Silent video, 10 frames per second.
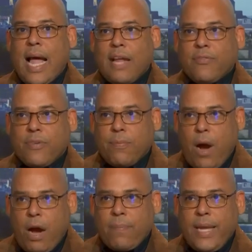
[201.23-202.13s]
And for
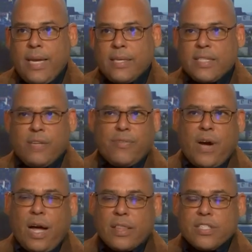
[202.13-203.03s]
Barbados and
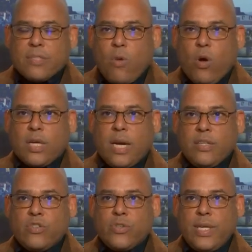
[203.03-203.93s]
for other small
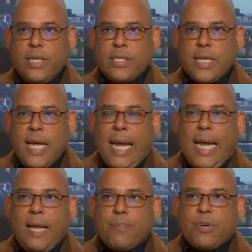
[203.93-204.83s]
countries,
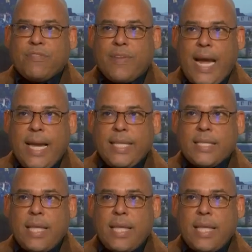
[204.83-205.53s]
it provides